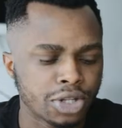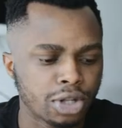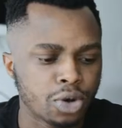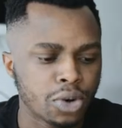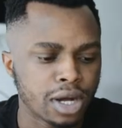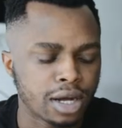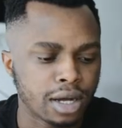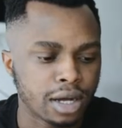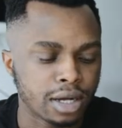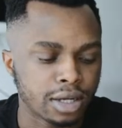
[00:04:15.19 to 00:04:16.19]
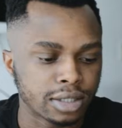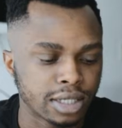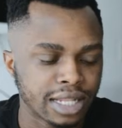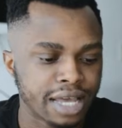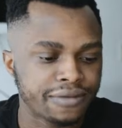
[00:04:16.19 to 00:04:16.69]
on the lower on
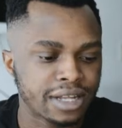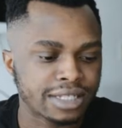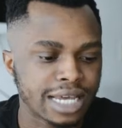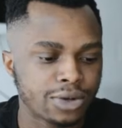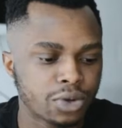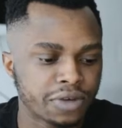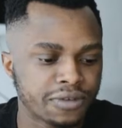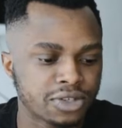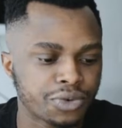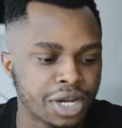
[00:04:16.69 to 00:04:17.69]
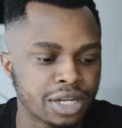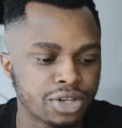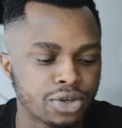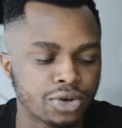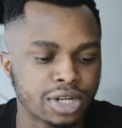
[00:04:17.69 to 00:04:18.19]
the left hand side corner of the
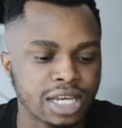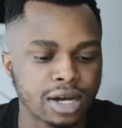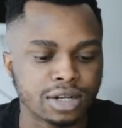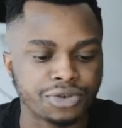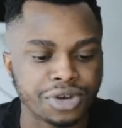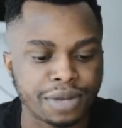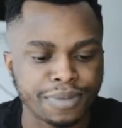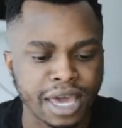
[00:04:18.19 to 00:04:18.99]
screen, you click on create